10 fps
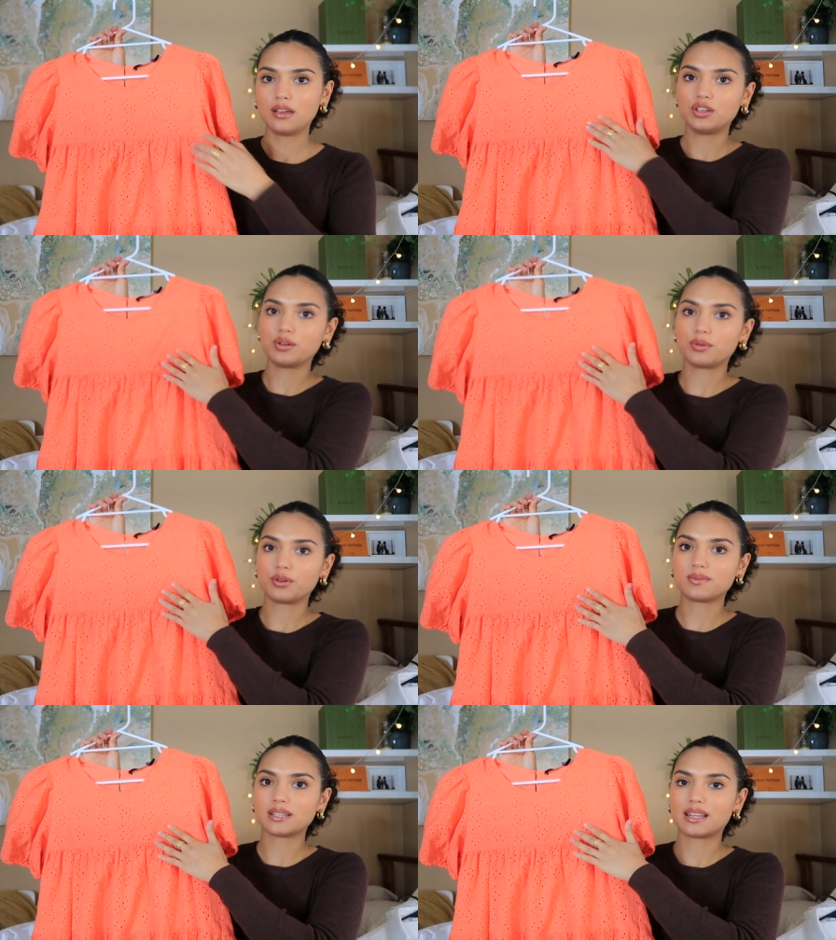your
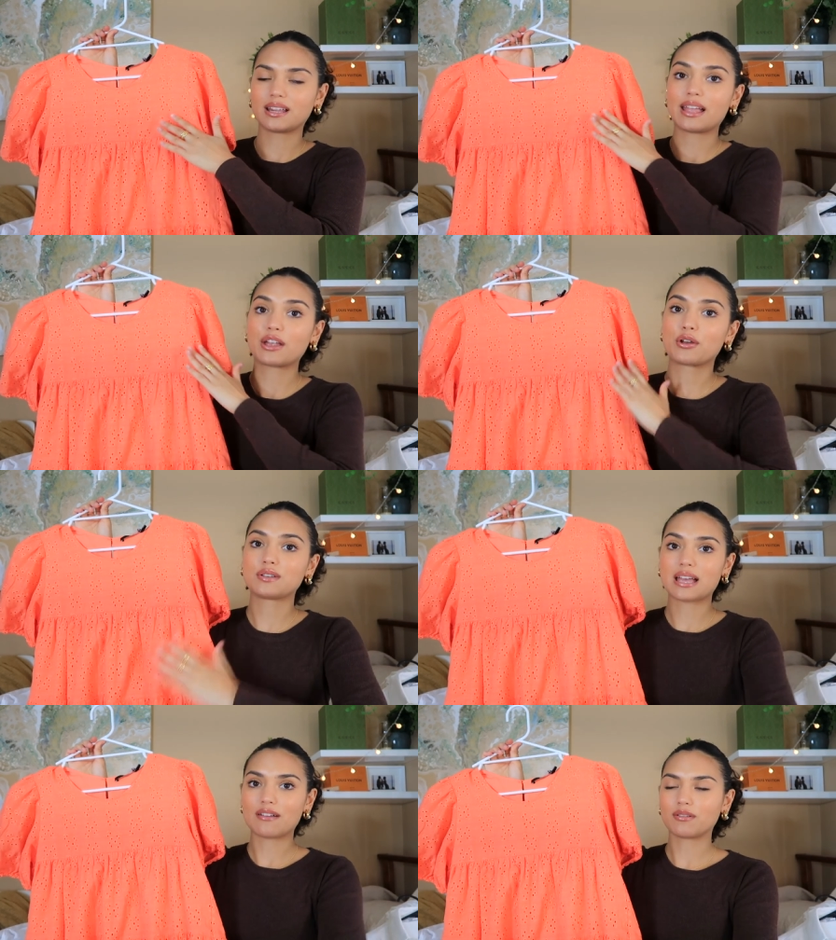boobs and it like
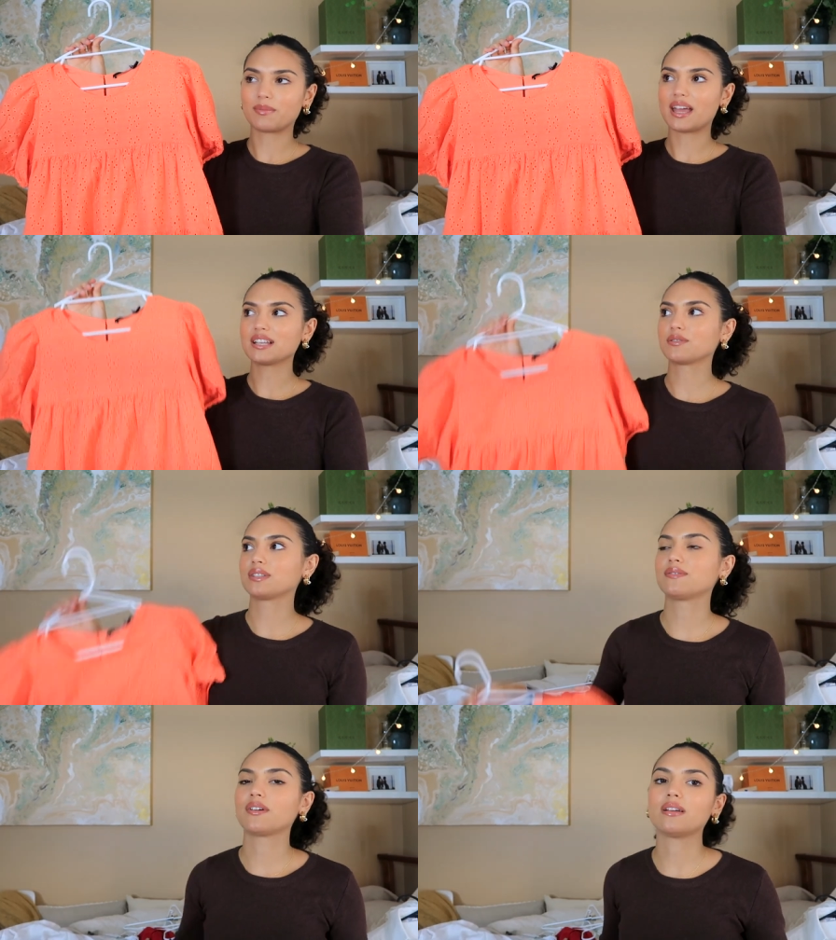goes out from there so
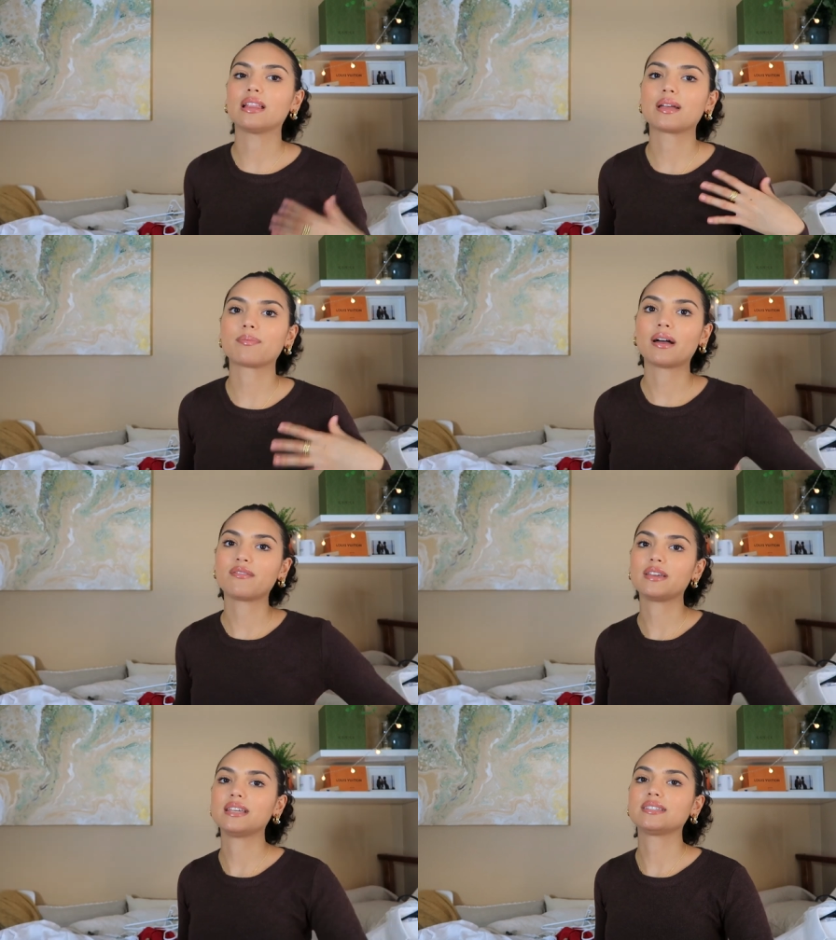it's a very like puffy